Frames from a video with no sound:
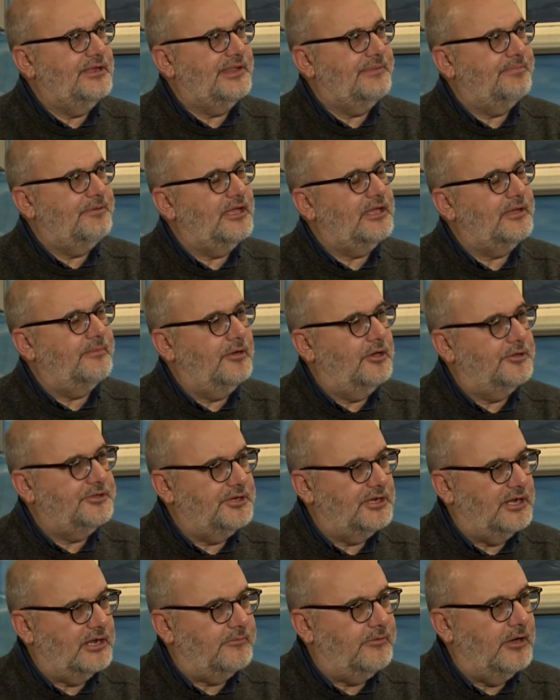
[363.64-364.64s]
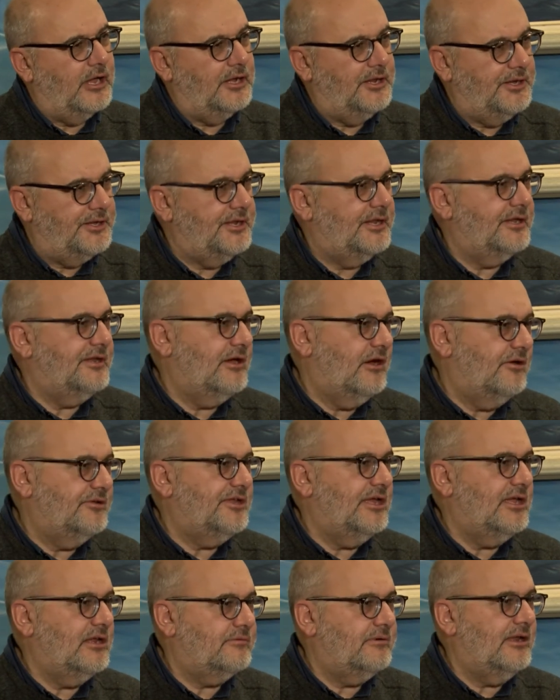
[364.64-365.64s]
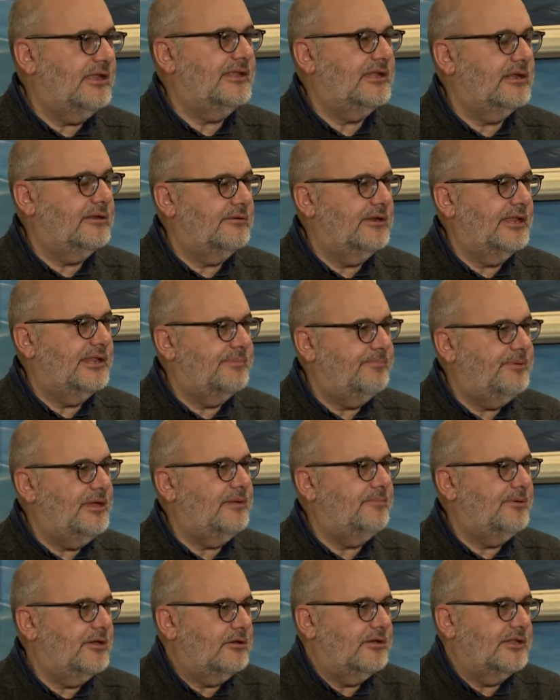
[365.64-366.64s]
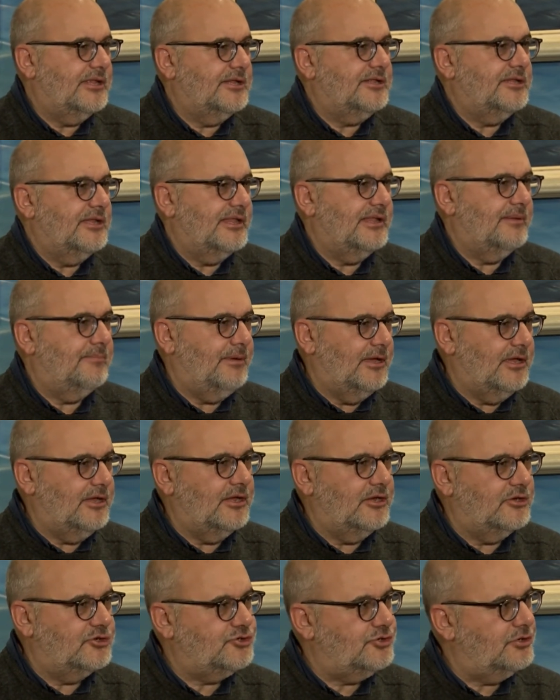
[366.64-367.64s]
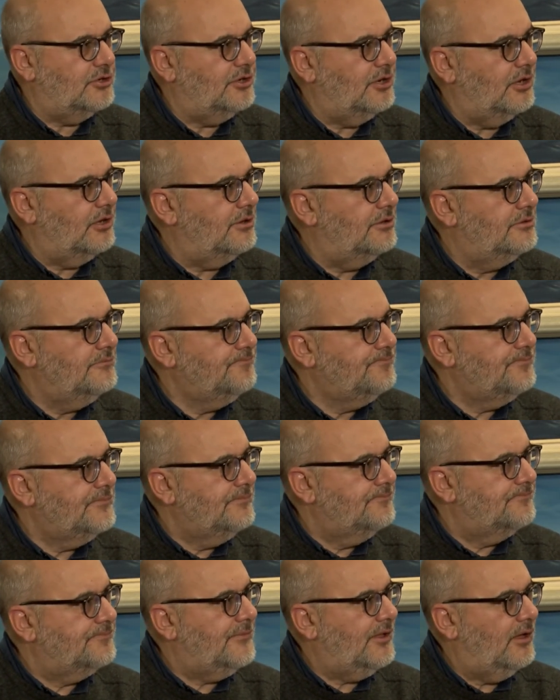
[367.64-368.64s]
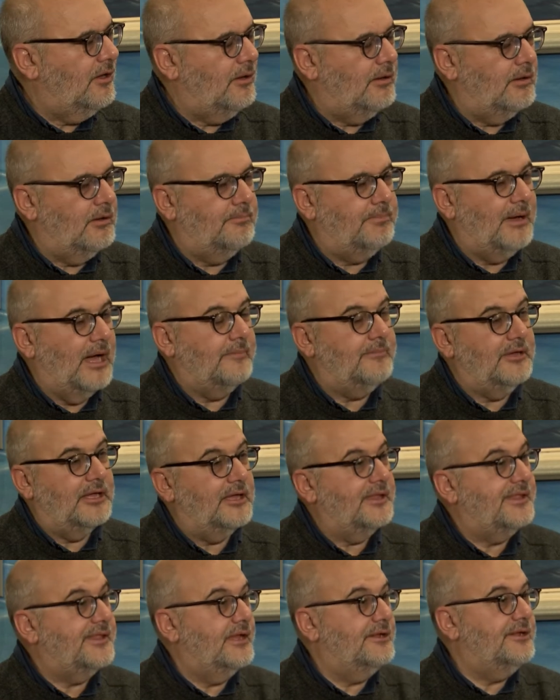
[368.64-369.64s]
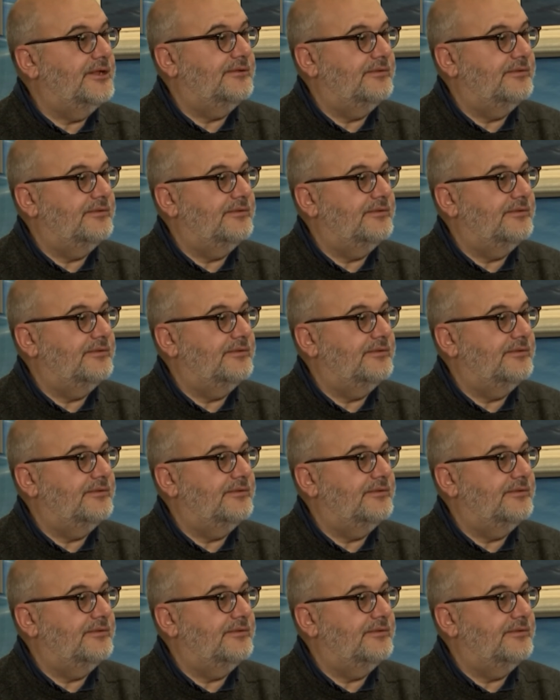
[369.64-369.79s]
they speak about inequality, and now they increasingly speak because it is a big issue, you know. Obama has said